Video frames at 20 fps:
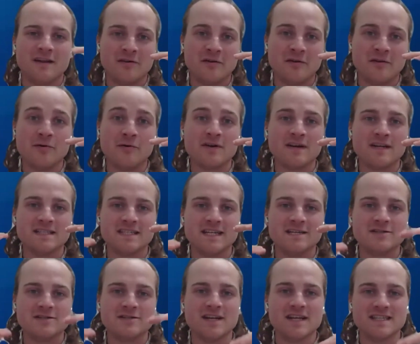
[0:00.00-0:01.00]
within another
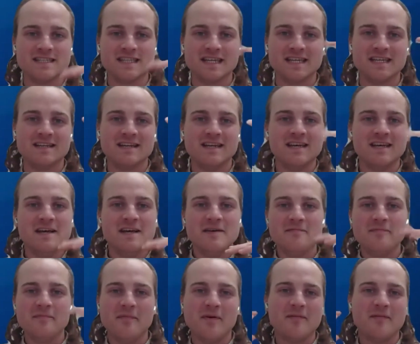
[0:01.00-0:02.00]
organization, as they
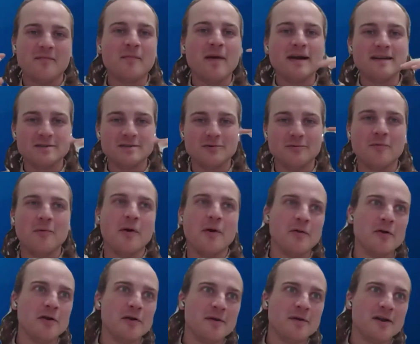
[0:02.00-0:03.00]
might do
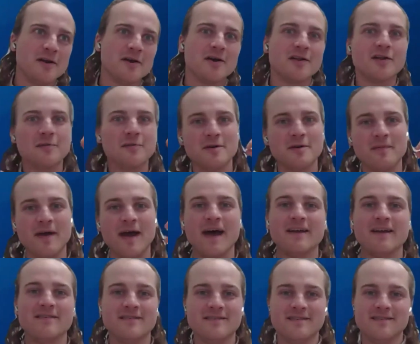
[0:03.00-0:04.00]
a little bit of good, a little bit of
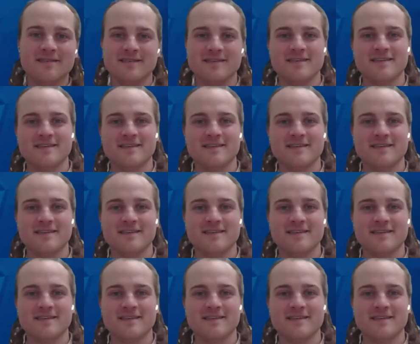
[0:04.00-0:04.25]
bad?